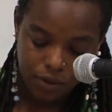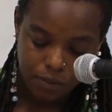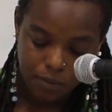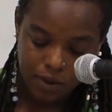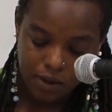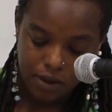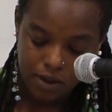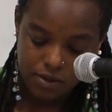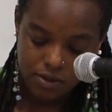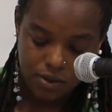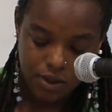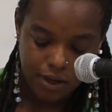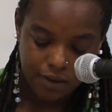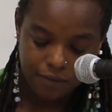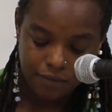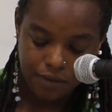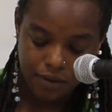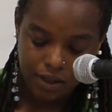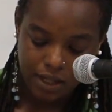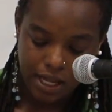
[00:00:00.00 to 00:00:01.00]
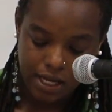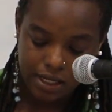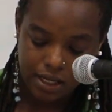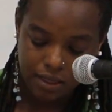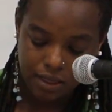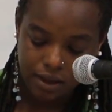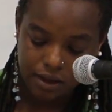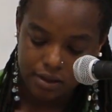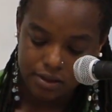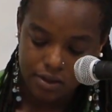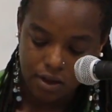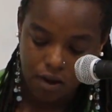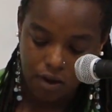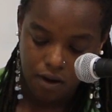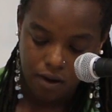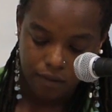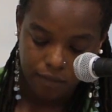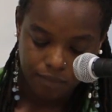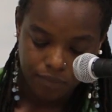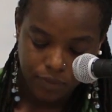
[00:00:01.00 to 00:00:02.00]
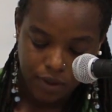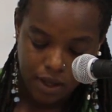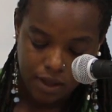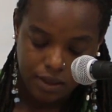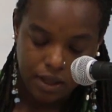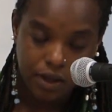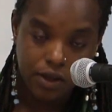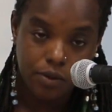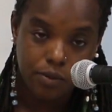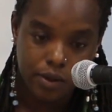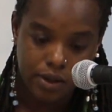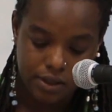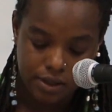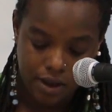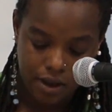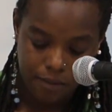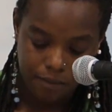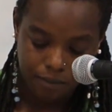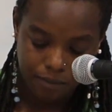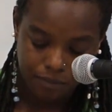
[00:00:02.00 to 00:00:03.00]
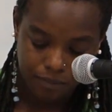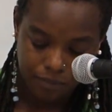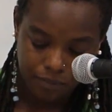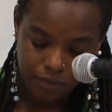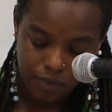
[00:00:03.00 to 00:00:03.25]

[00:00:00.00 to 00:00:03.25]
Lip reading: because you didn't feel anything at all, that you were numb.